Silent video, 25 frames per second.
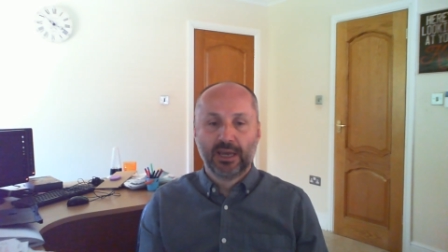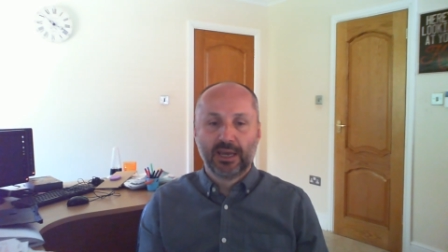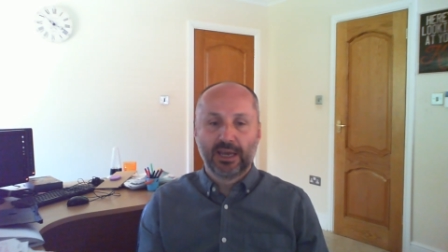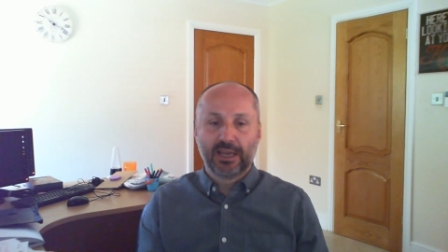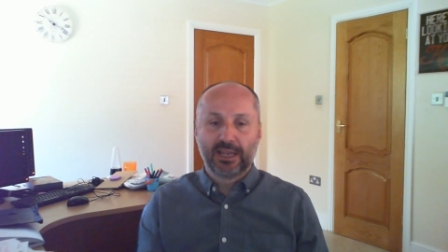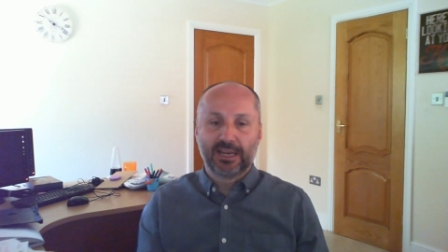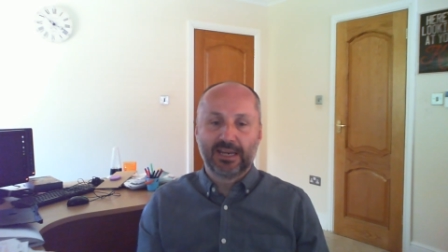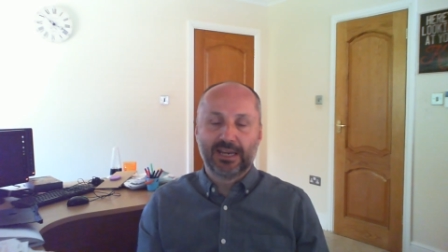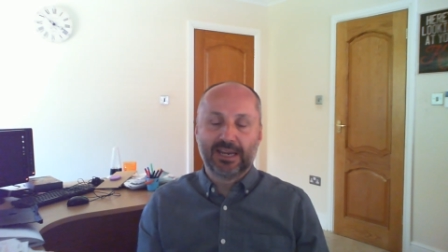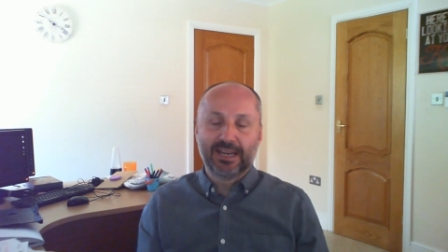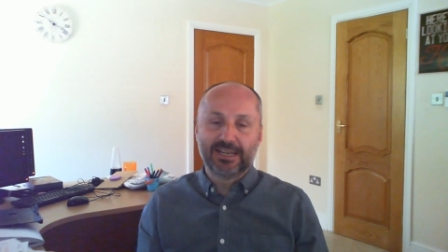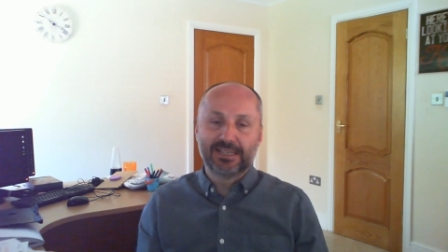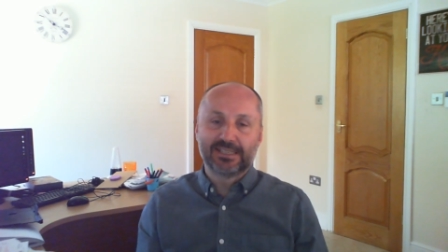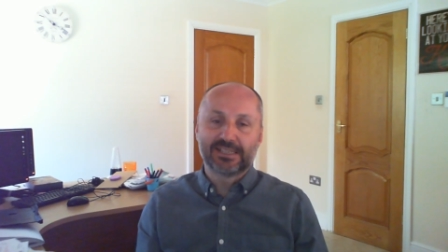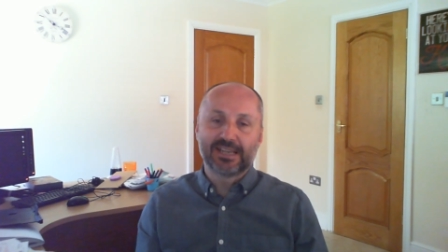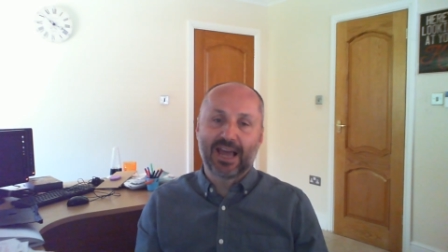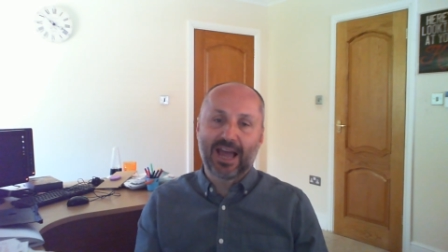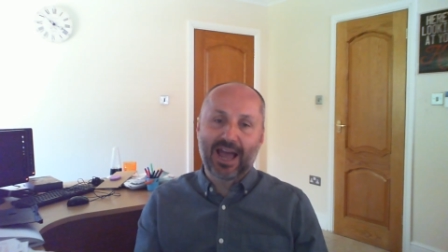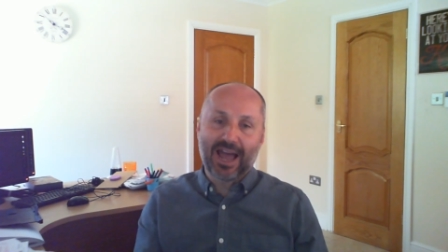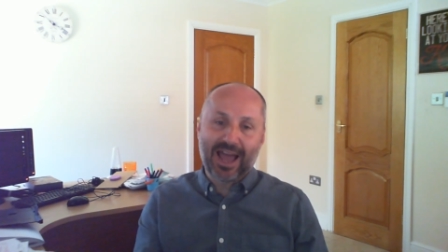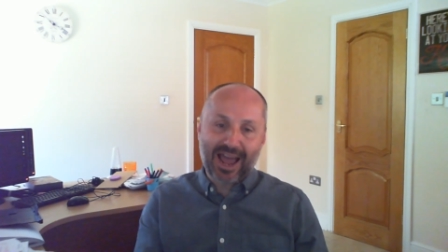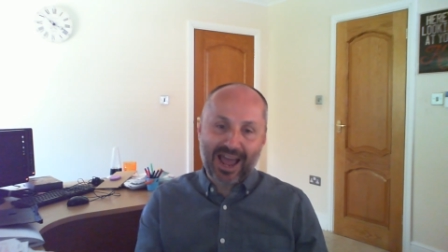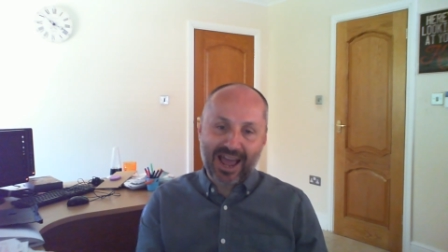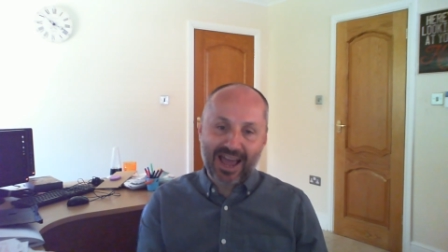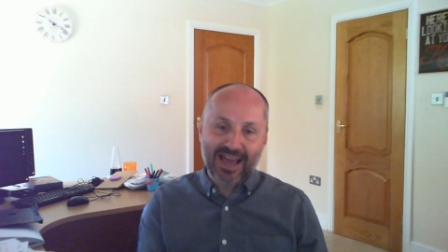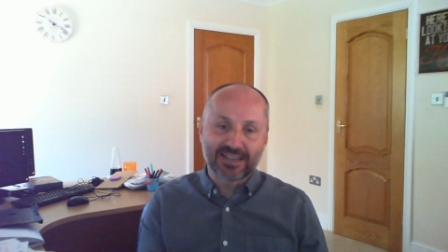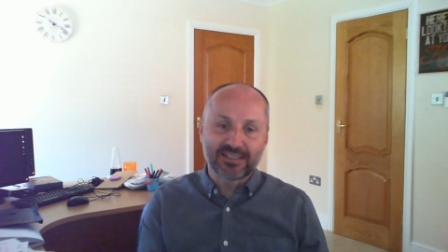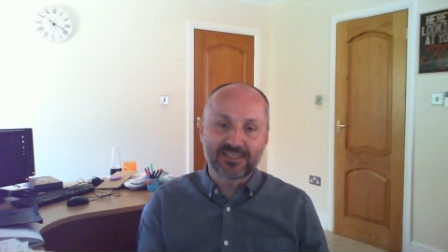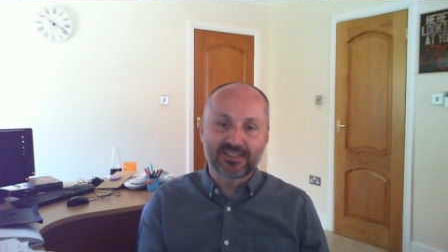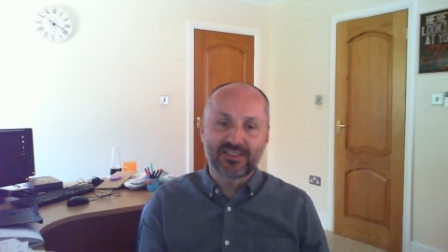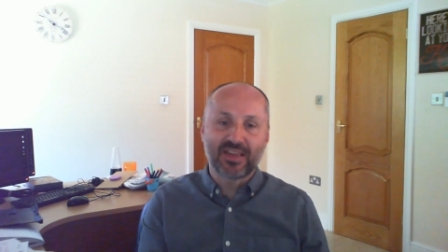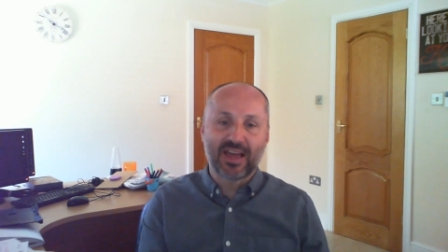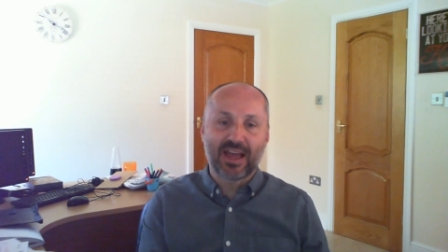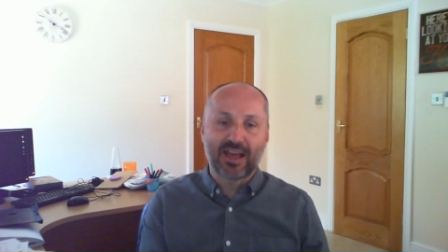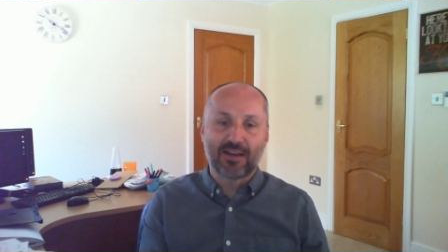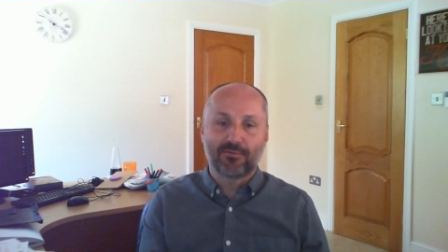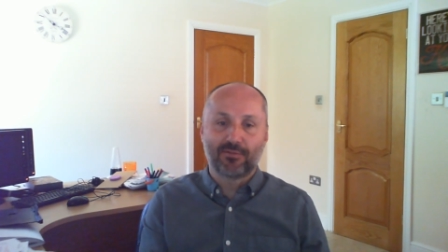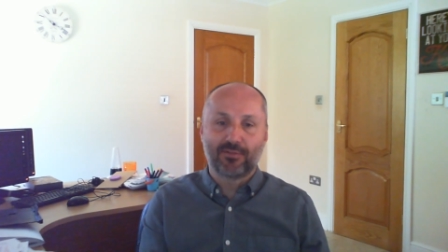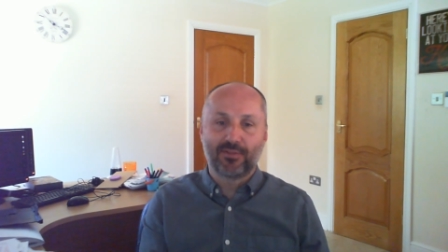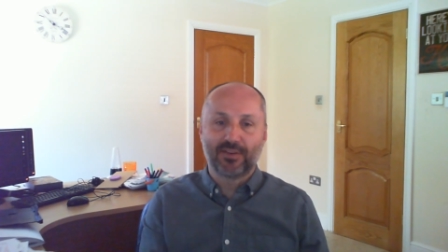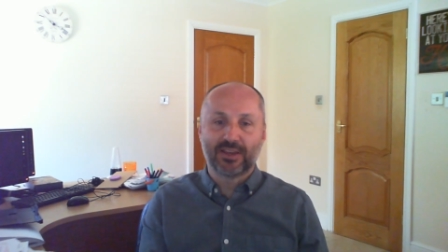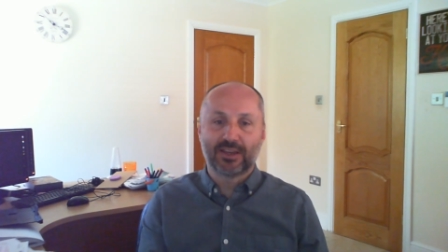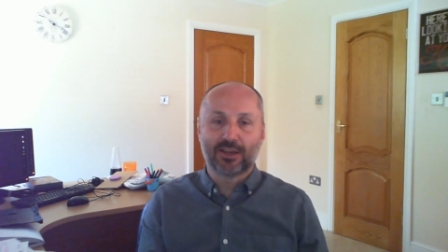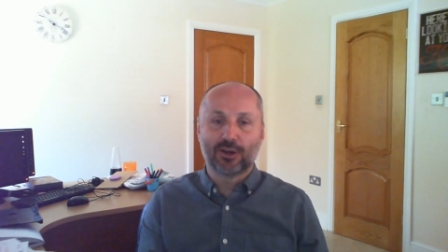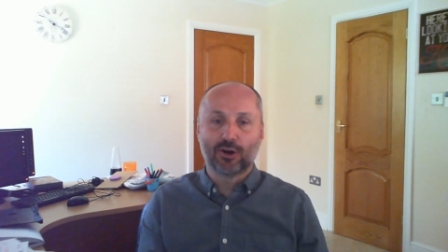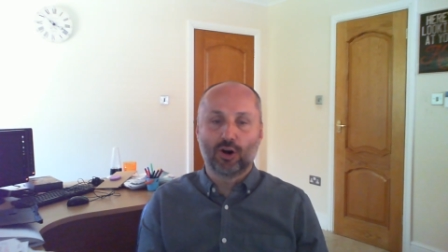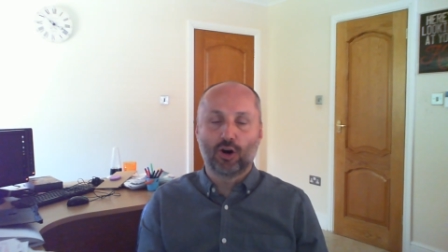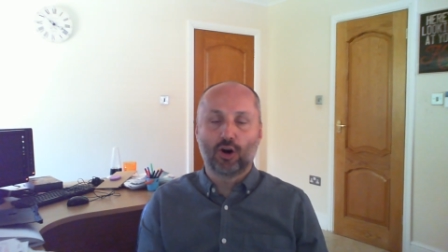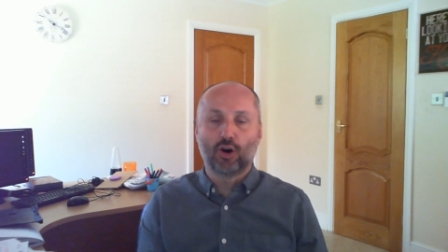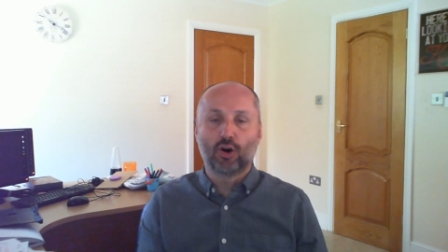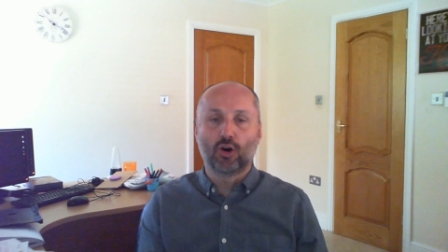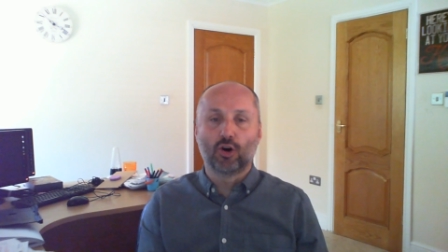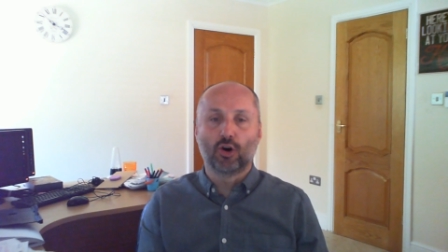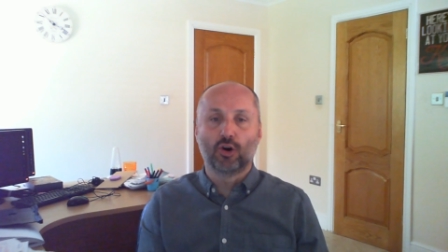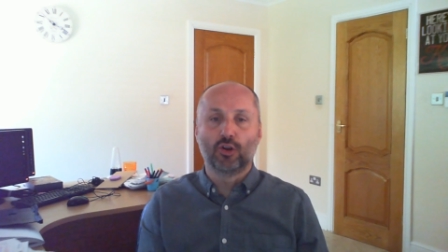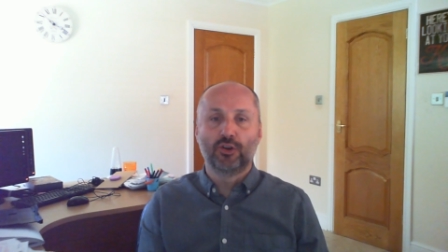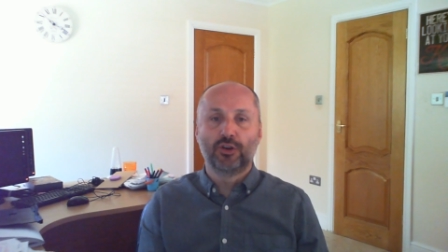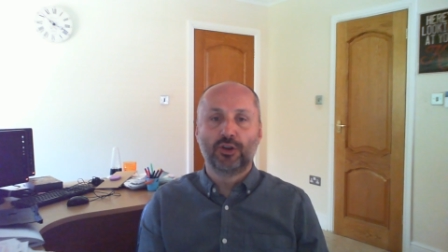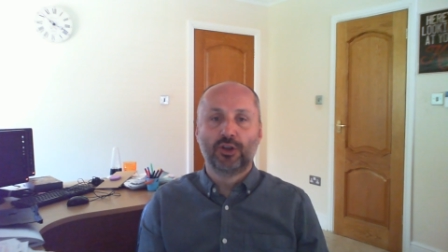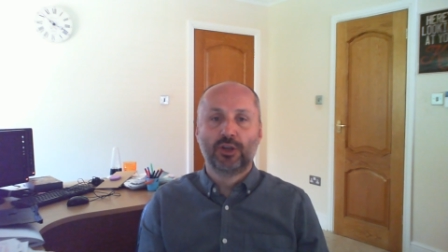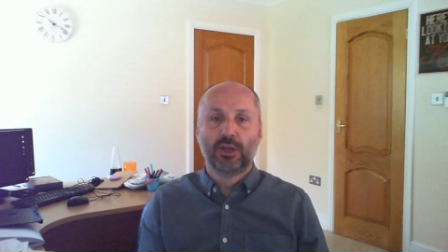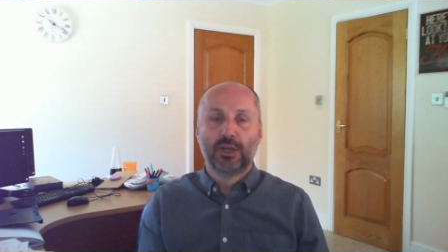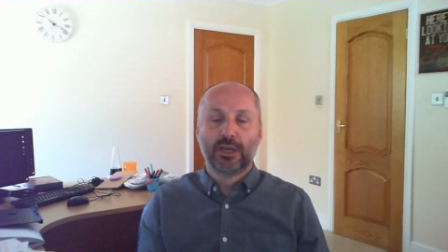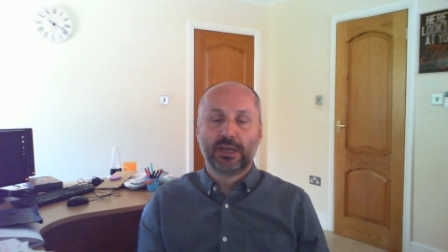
you need to add that figure on